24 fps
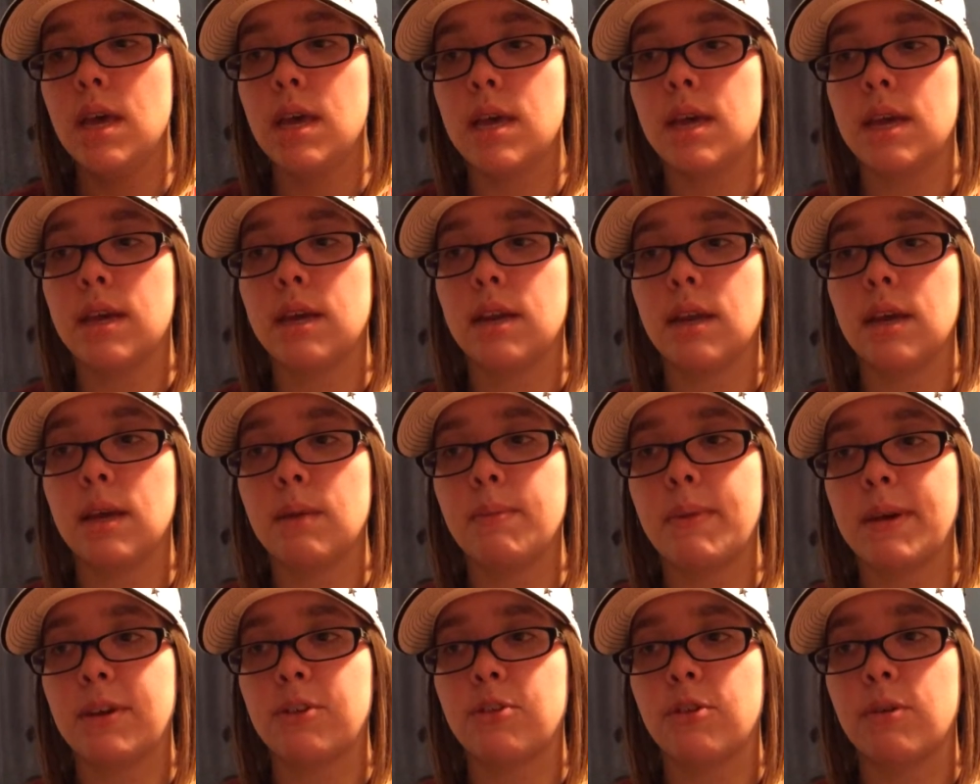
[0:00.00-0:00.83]
he could take a
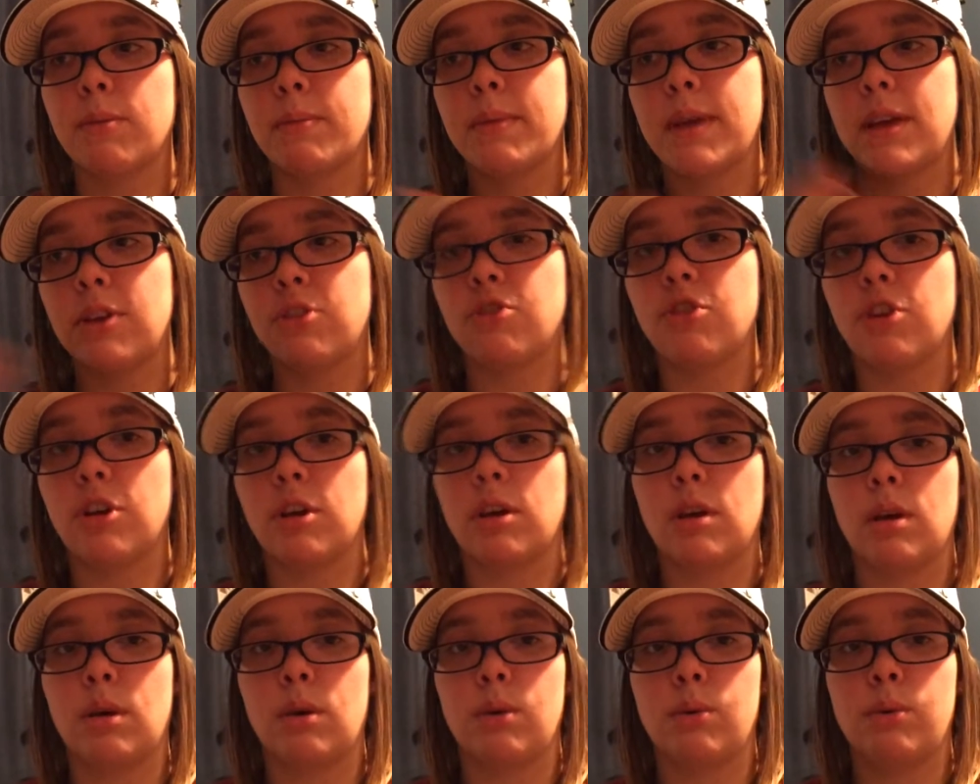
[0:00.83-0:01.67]
picture of me and
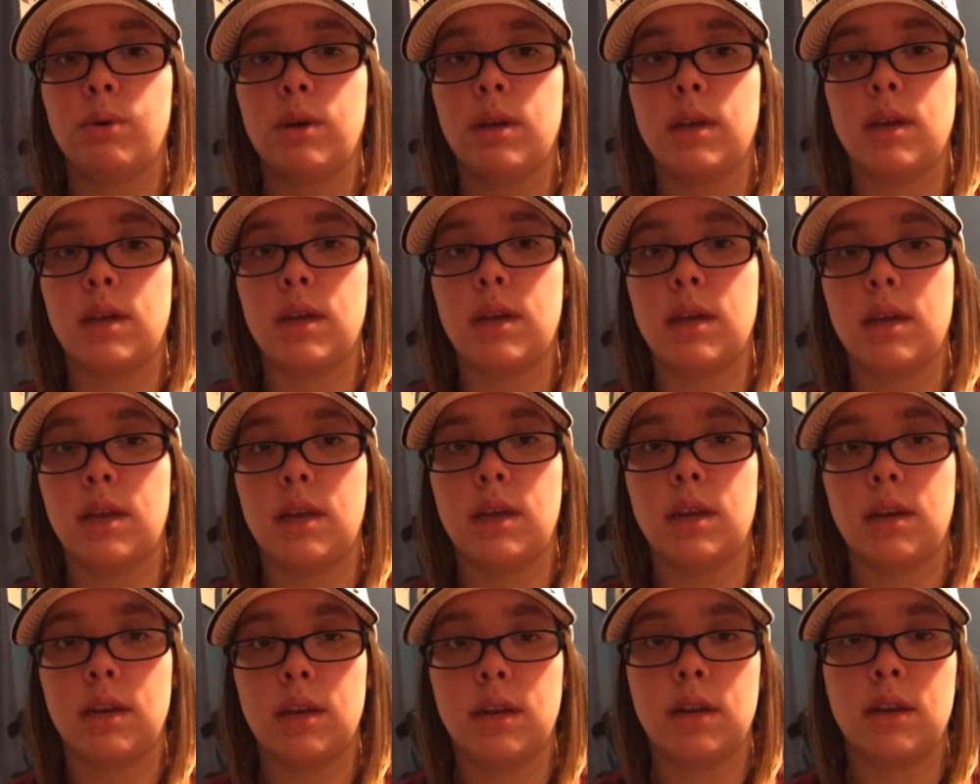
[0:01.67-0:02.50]
Joe,
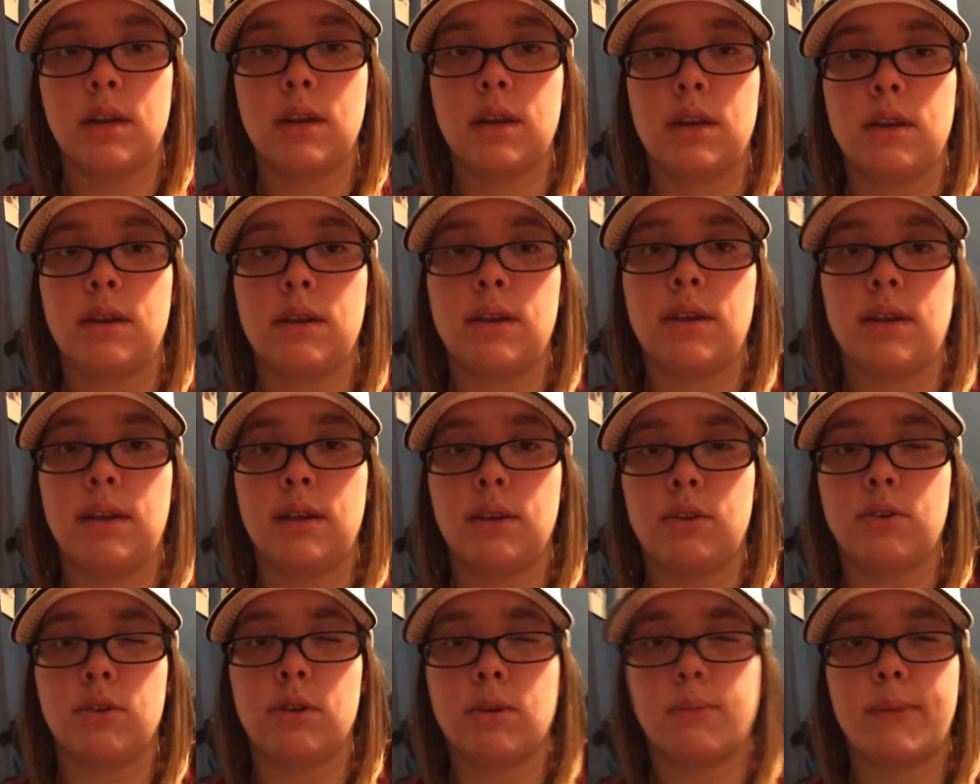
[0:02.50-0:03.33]
and
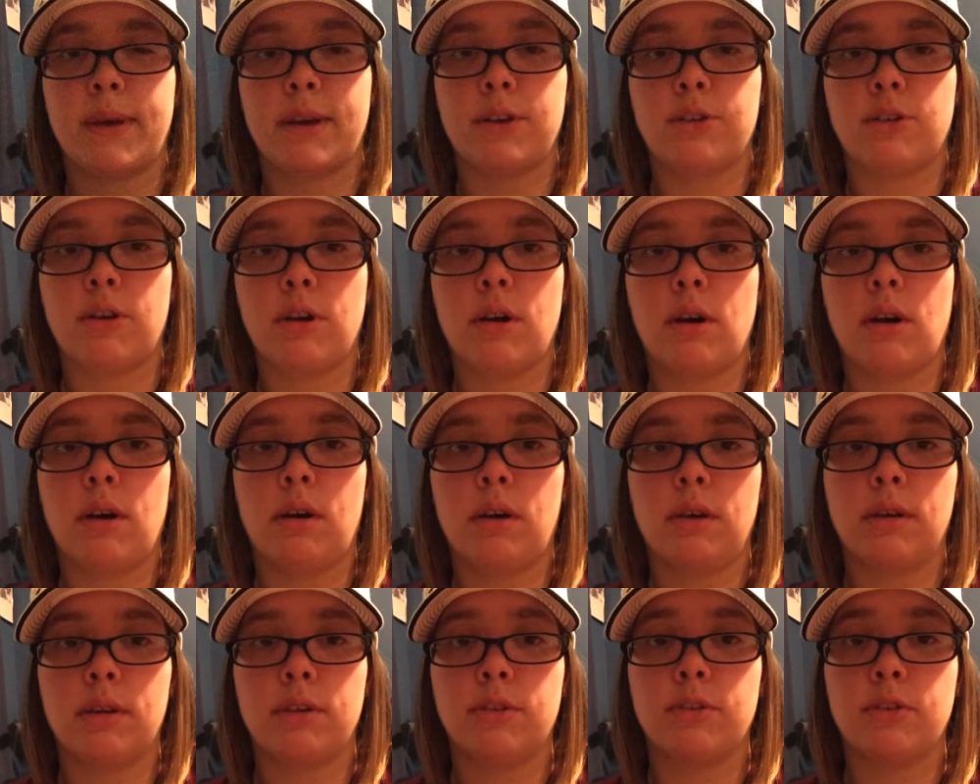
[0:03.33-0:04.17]
he took a picture.
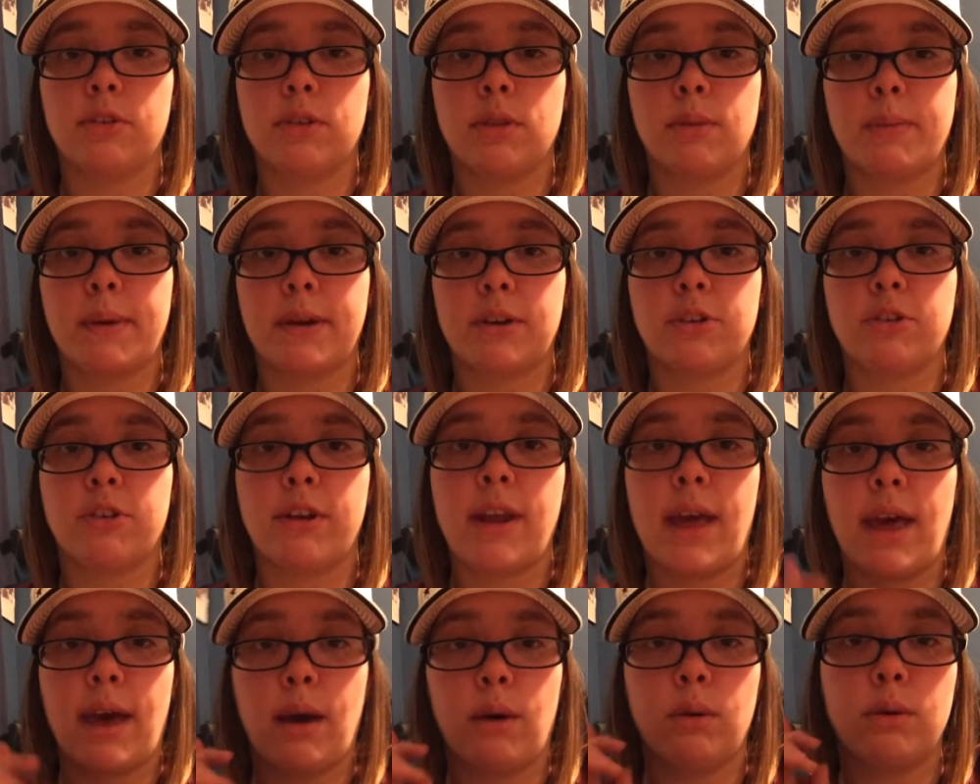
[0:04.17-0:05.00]
I'll insert the picture
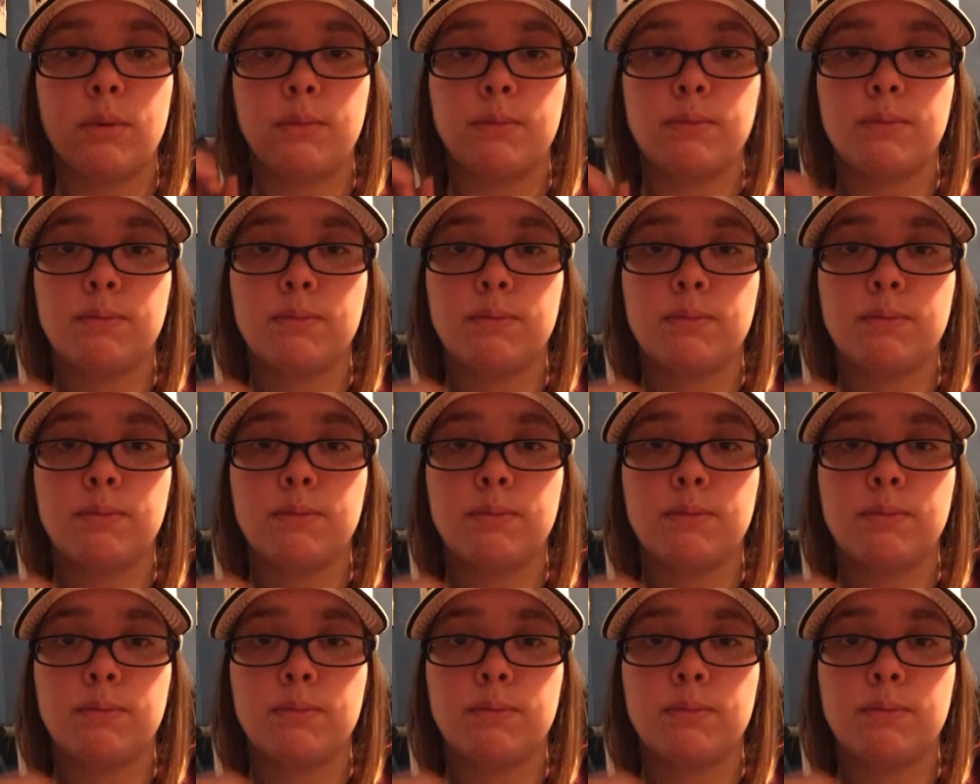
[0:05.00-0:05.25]
now.